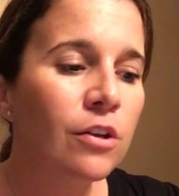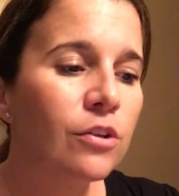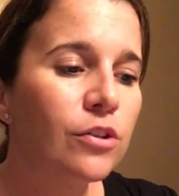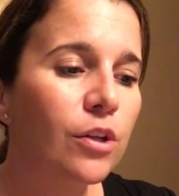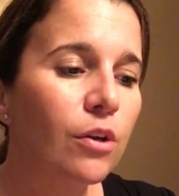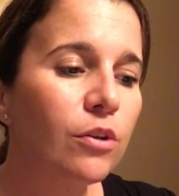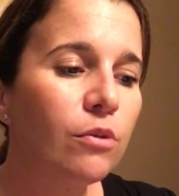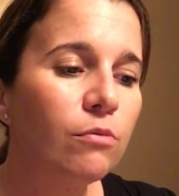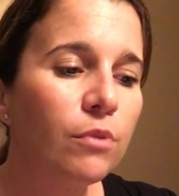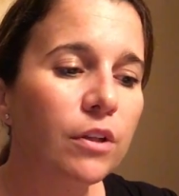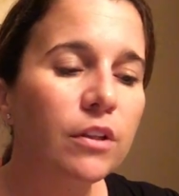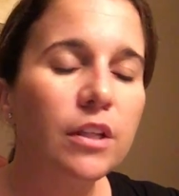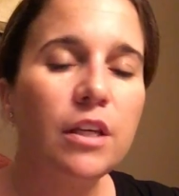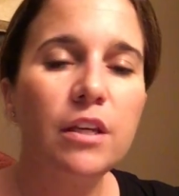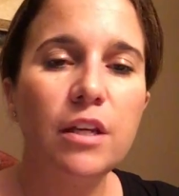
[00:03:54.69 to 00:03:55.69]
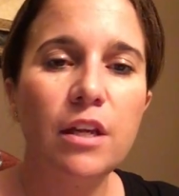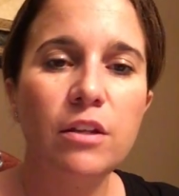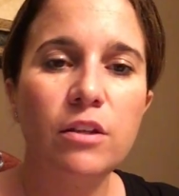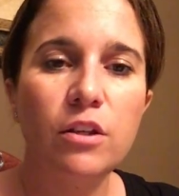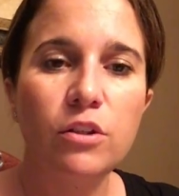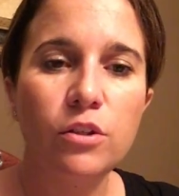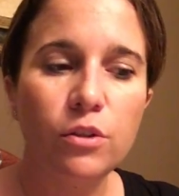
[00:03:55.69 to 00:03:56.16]
So you really
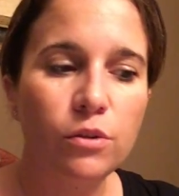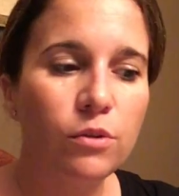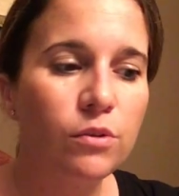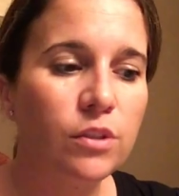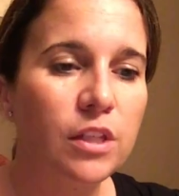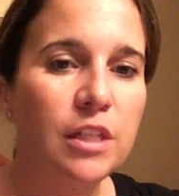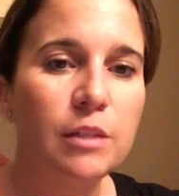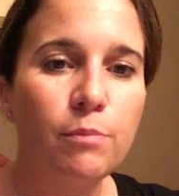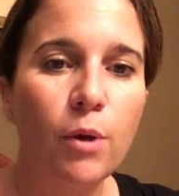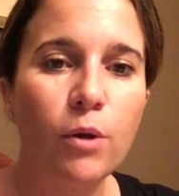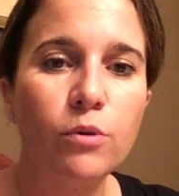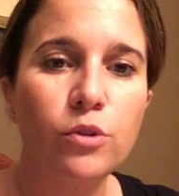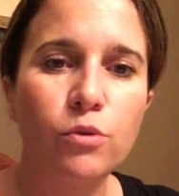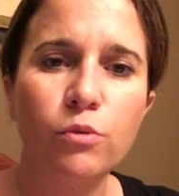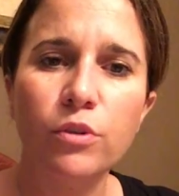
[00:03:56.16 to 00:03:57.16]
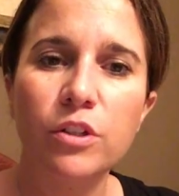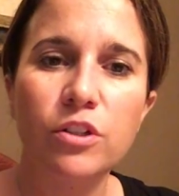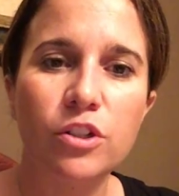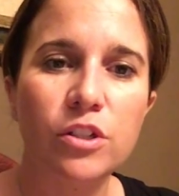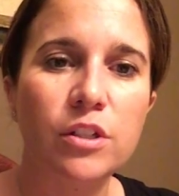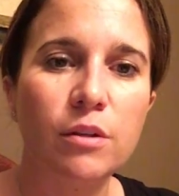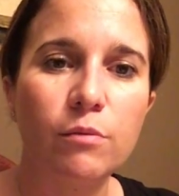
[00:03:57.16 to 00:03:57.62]
can use these posts really
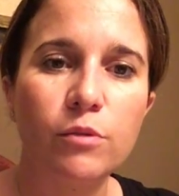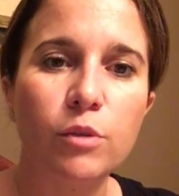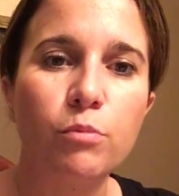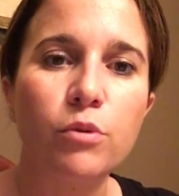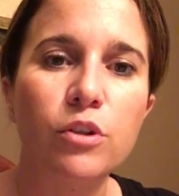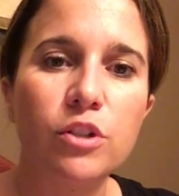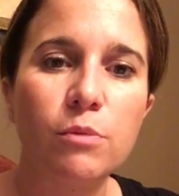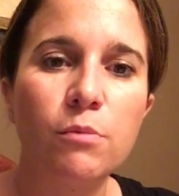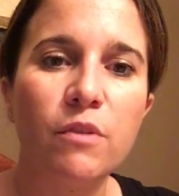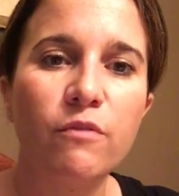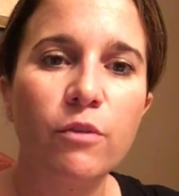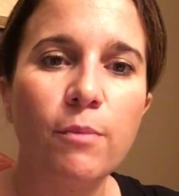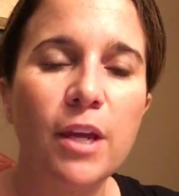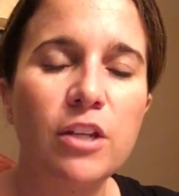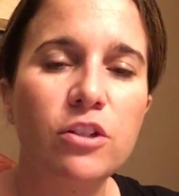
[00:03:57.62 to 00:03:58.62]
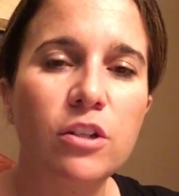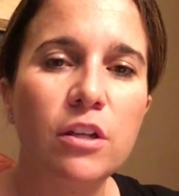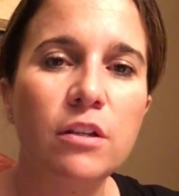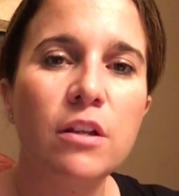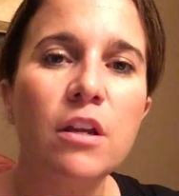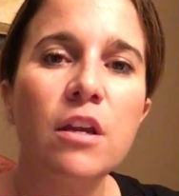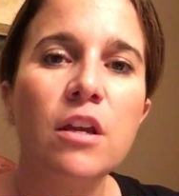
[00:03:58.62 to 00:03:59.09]
just to push some
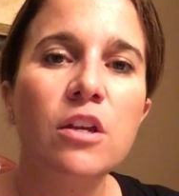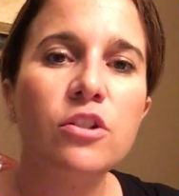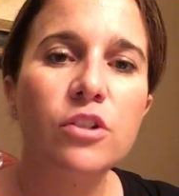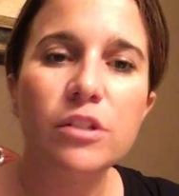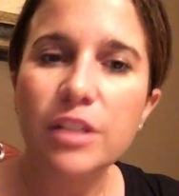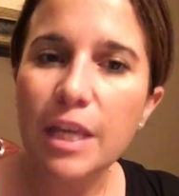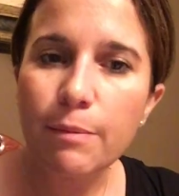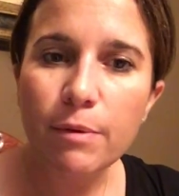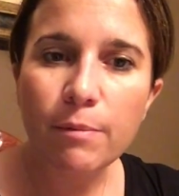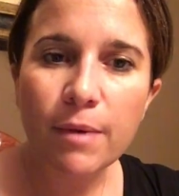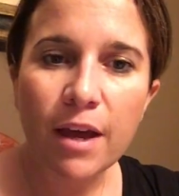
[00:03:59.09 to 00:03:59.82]
information. Just keep in